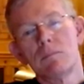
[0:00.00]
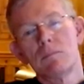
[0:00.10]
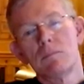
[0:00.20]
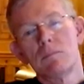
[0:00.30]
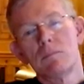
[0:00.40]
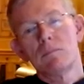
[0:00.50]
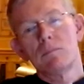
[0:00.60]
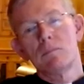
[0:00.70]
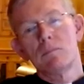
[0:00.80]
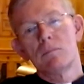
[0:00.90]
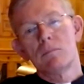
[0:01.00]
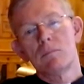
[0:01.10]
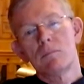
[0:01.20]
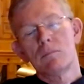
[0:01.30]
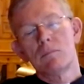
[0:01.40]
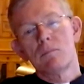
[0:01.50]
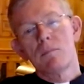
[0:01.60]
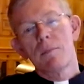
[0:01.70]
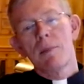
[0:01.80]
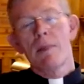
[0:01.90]

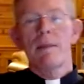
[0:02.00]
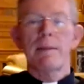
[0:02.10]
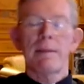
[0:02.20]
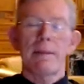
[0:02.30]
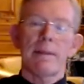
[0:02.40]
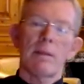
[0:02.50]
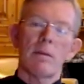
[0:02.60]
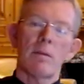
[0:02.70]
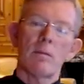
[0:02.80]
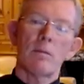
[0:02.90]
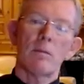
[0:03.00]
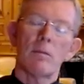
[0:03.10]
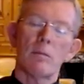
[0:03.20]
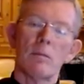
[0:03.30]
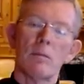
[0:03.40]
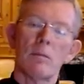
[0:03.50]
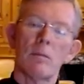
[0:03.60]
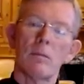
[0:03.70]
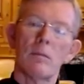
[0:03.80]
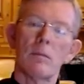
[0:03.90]

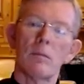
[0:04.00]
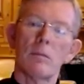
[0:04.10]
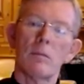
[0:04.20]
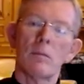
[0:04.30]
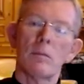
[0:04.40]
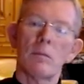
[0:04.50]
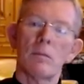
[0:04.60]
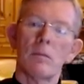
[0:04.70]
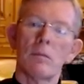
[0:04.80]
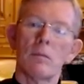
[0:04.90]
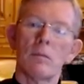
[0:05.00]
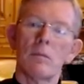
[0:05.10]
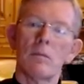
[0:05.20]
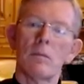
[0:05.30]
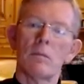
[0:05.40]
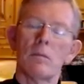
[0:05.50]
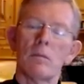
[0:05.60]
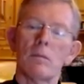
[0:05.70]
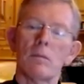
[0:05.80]
(silent)